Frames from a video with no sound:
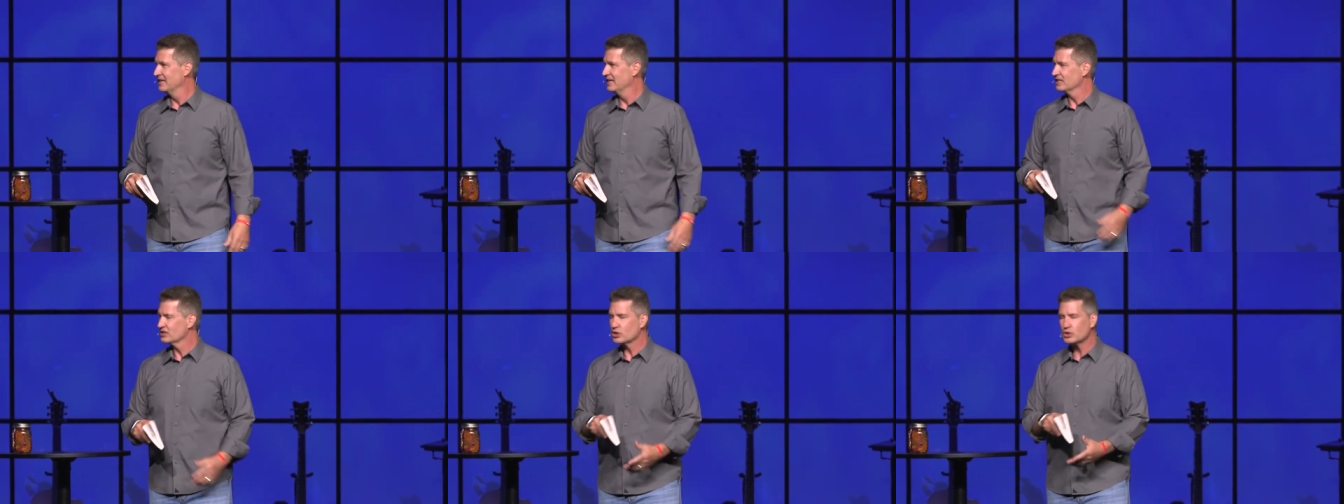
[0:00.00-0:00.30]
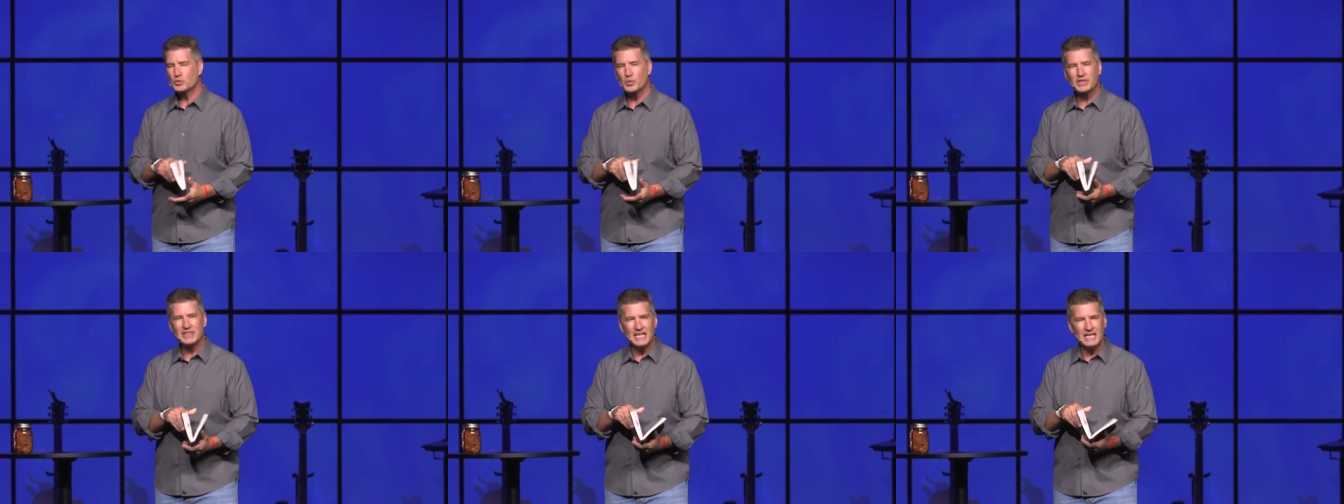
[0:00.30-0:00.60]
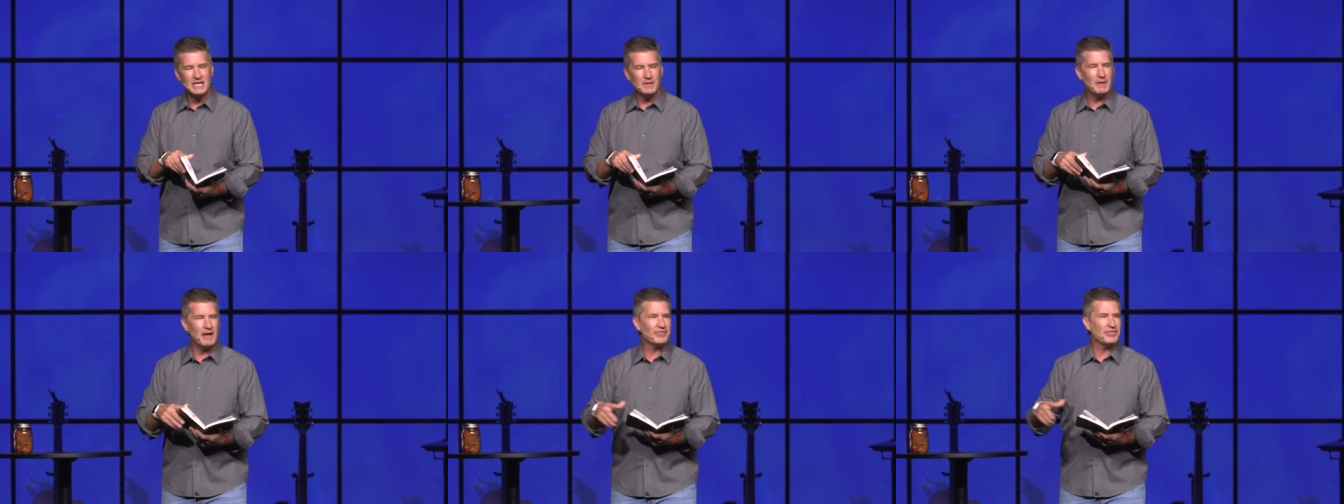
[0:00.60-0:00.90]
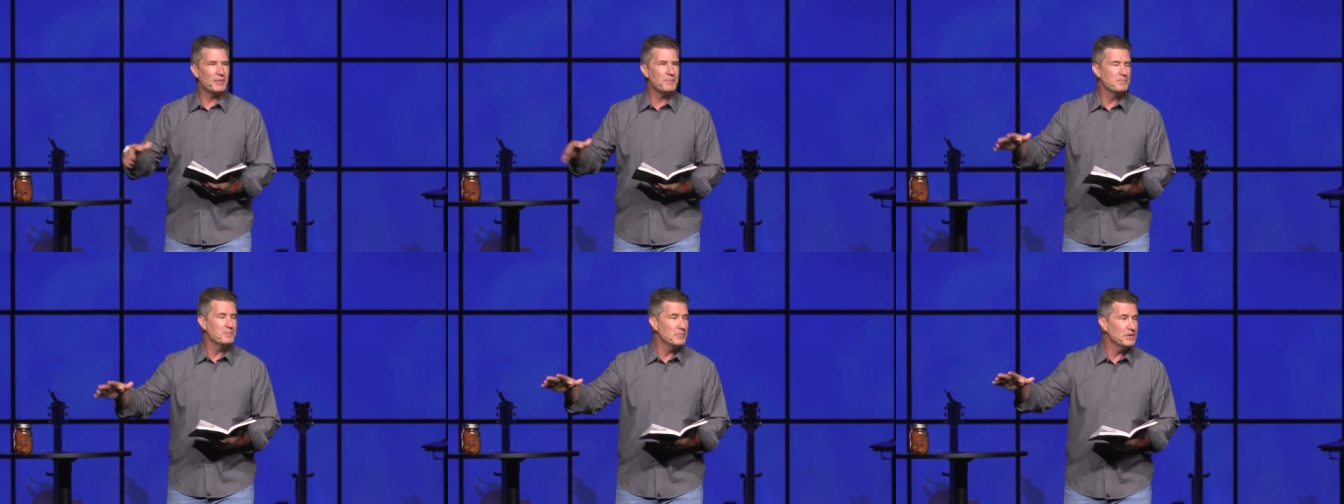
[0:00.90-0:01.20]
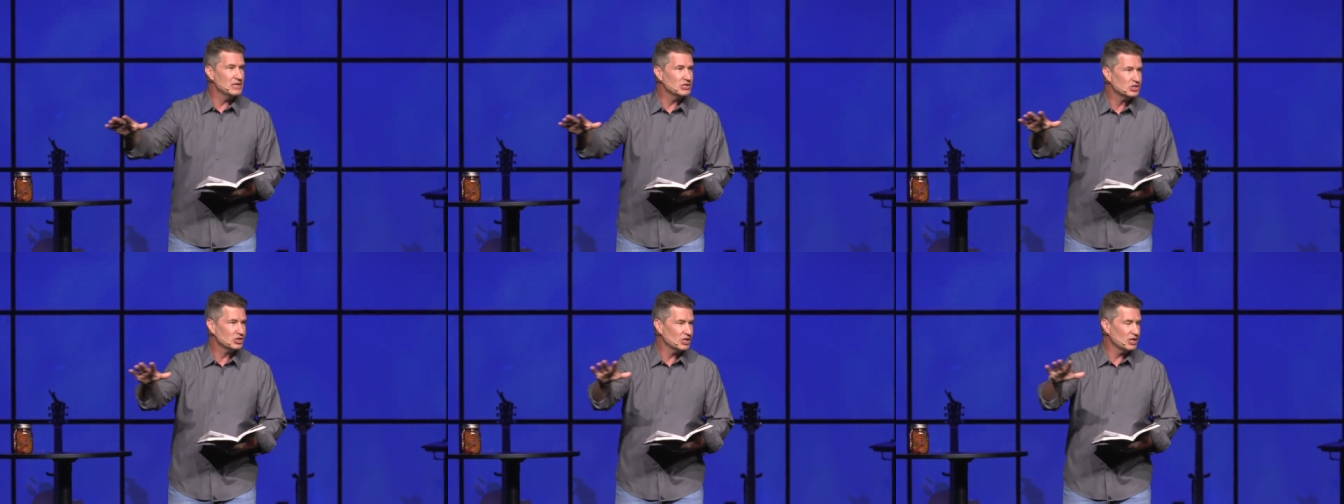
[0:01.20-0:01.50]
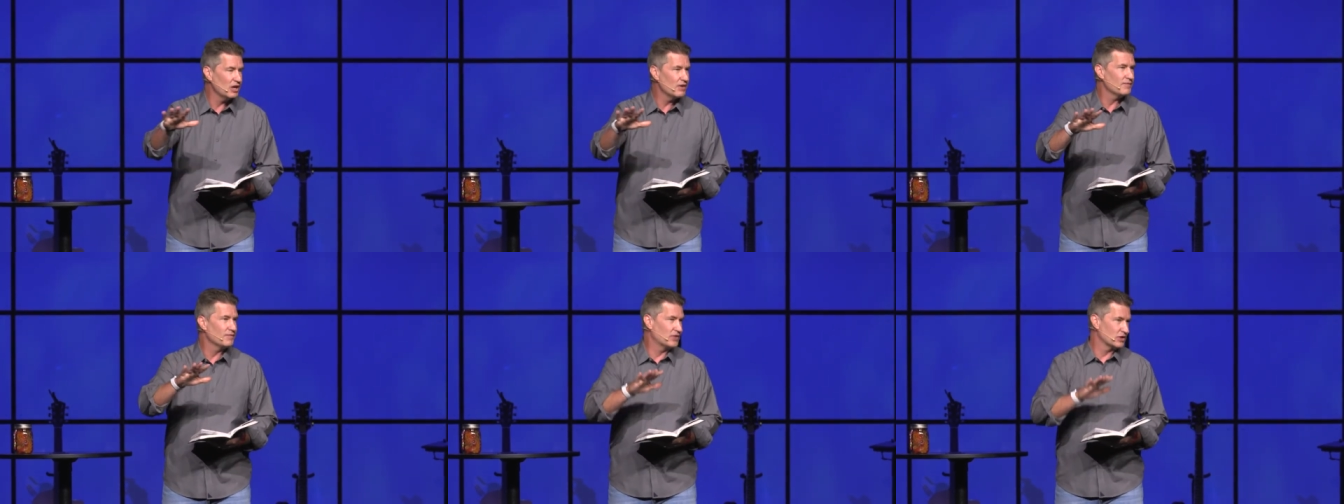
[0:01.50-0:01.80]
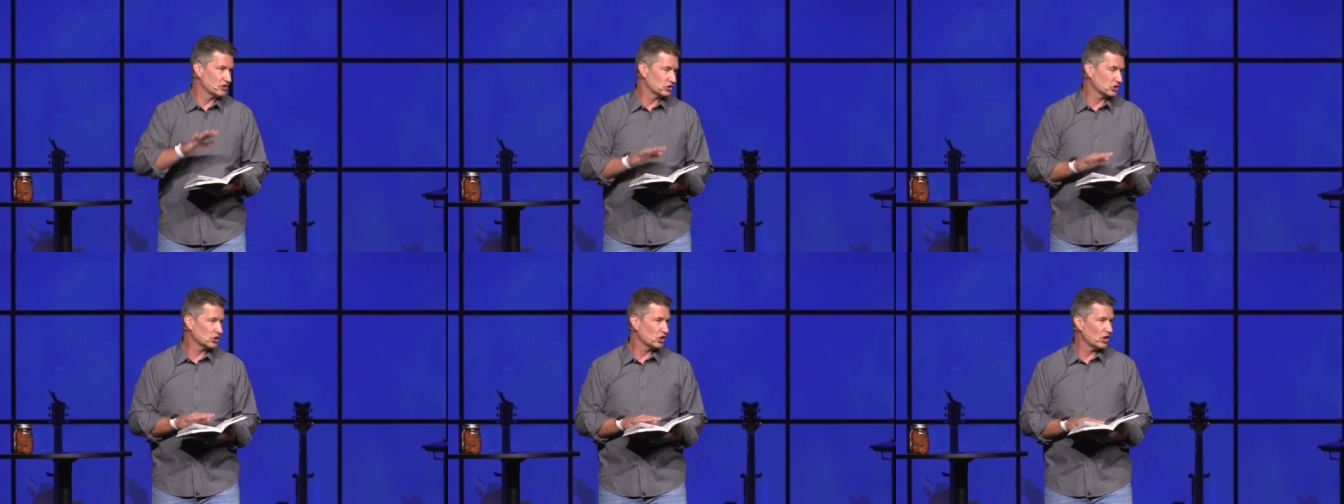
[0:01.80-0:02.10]
So as we think about the mission of the
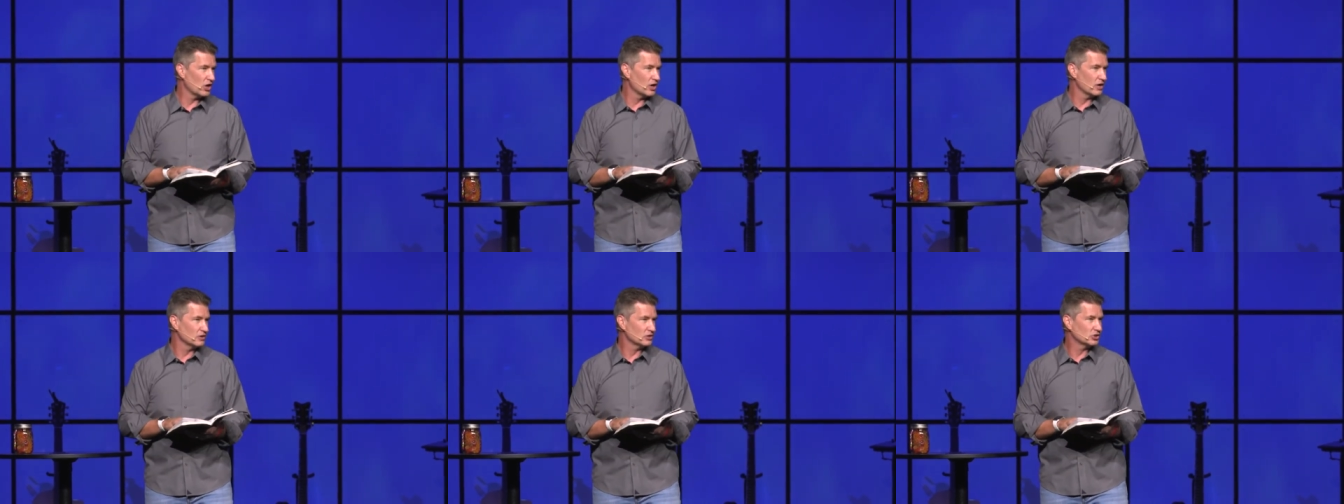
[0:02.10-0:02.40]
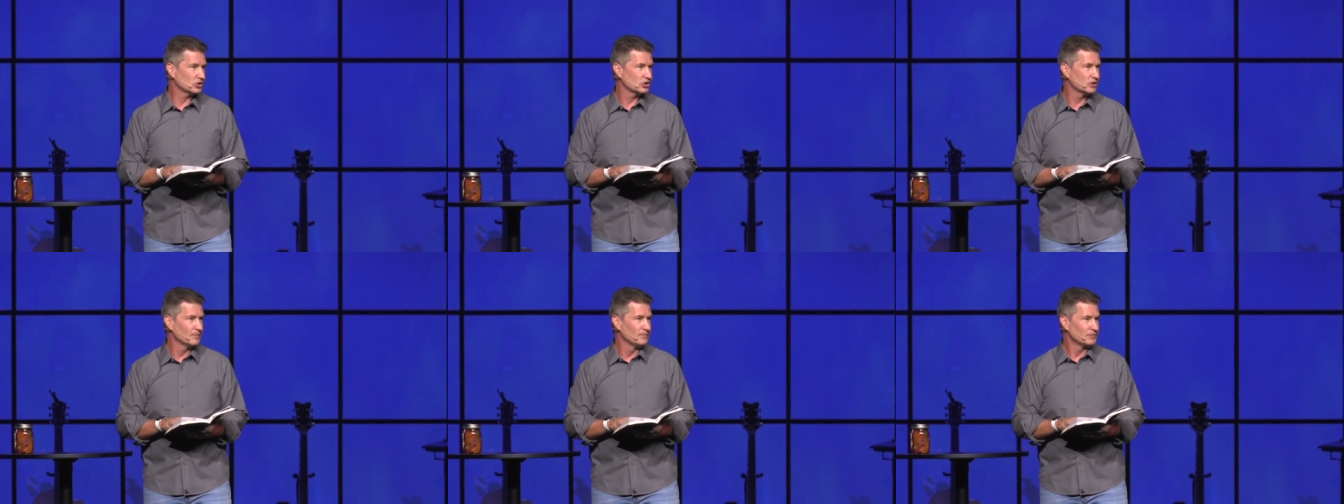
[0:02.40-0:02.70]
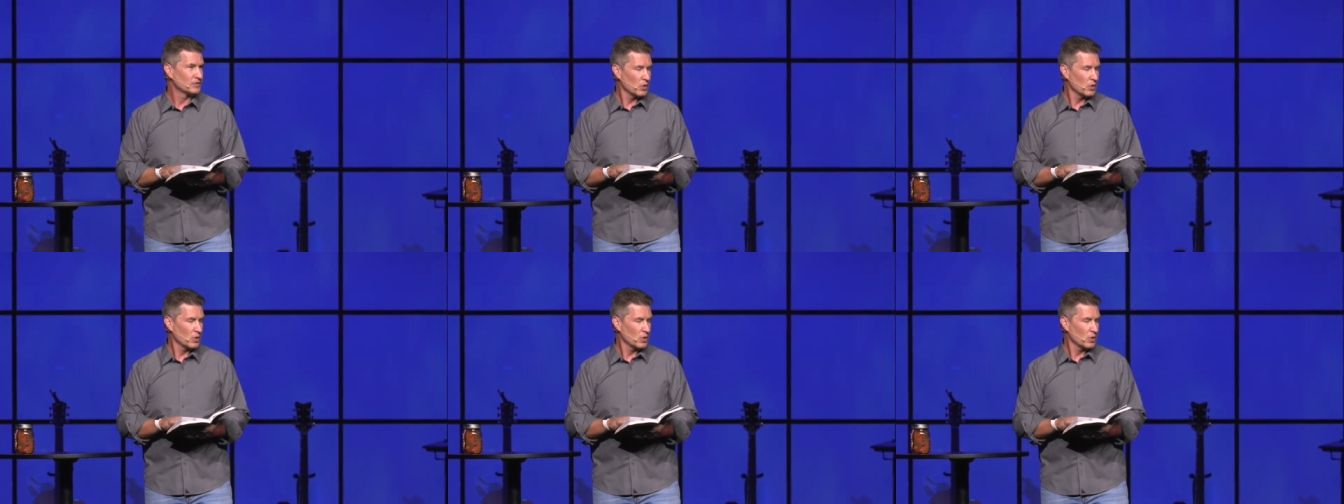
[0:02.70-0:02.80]
church,